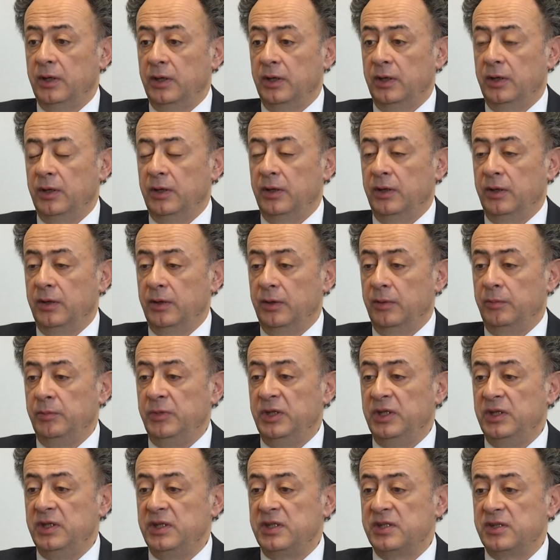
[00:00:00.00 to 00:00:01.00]

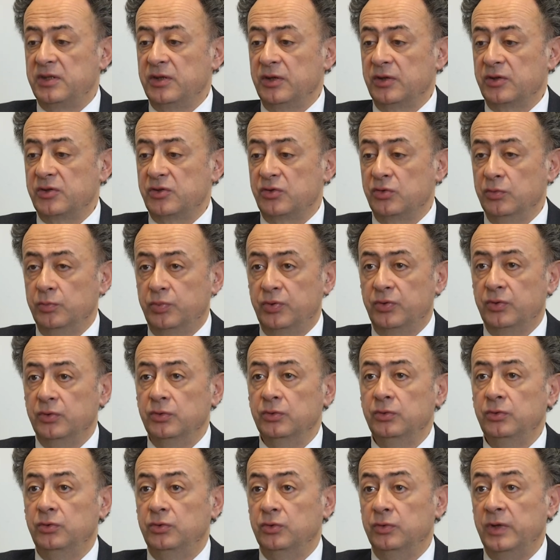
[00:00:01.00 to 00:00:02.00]
Minister
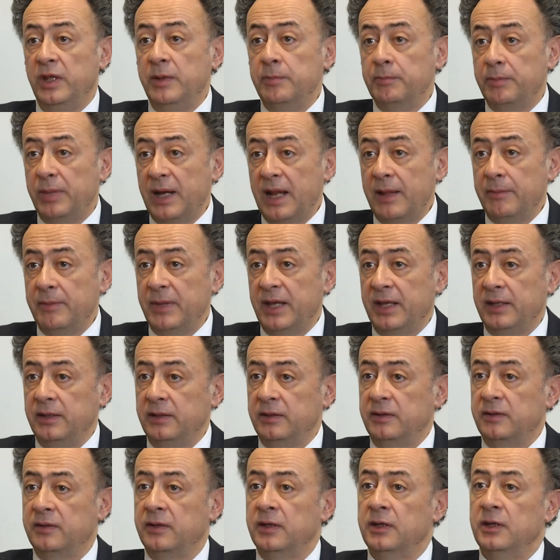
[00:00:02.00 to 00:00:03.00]
Suprun to
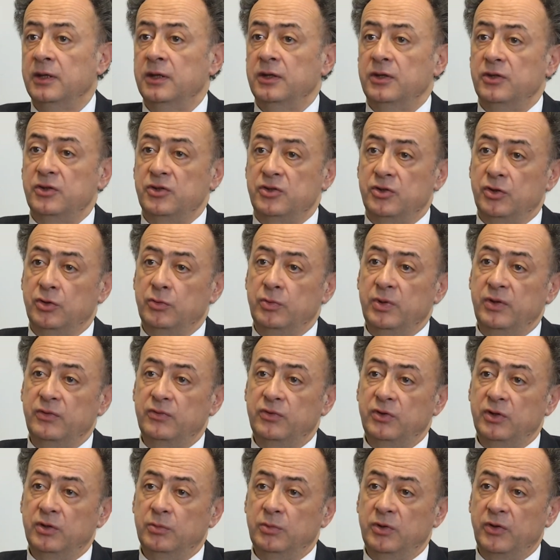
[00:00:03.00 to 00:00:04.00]
implement the
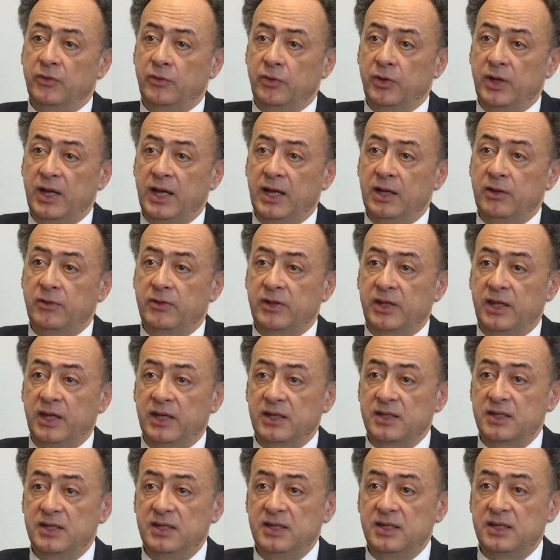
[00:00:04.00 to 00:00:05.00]
reform of the
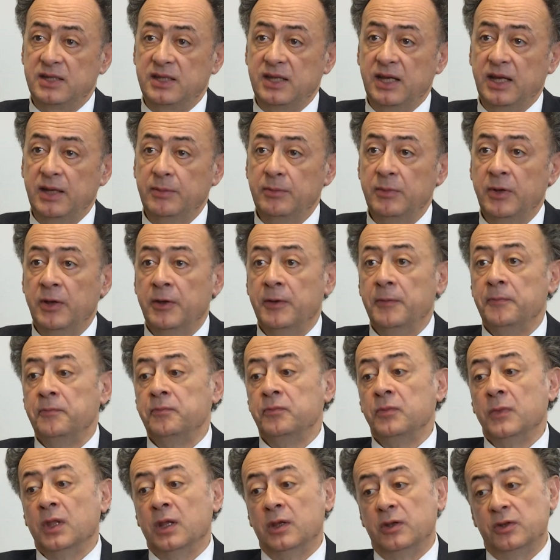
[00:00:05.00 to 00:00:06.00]
healthcare system.
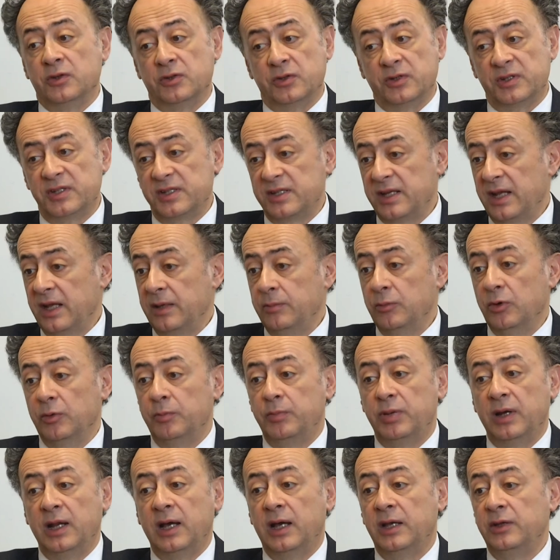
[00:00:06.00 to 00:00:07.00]
The same
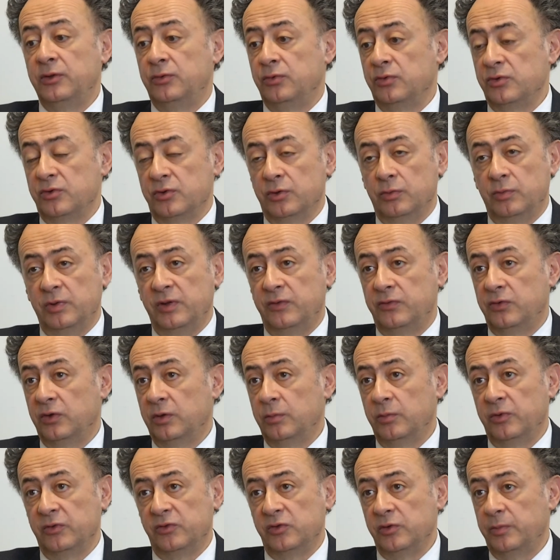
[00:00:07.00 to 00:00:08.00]
applies to the
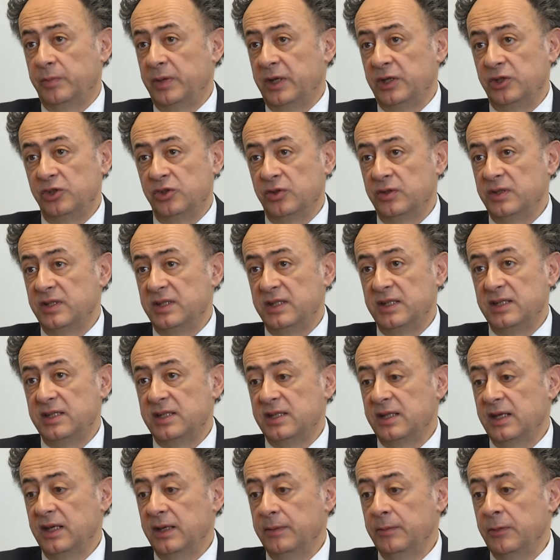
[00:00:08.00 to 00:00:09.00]
reform of the pension
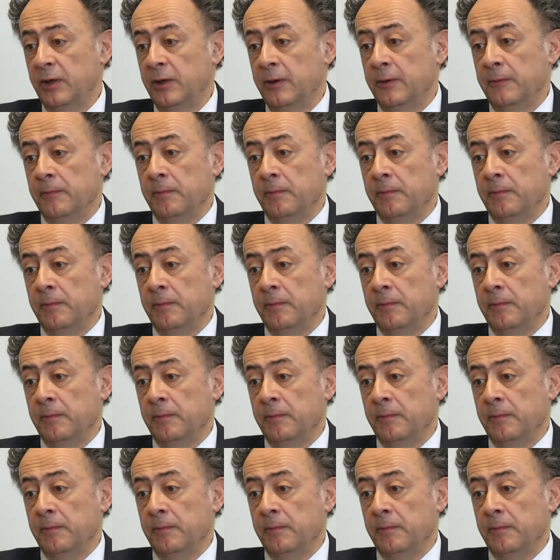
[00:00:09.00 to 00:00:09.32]
system.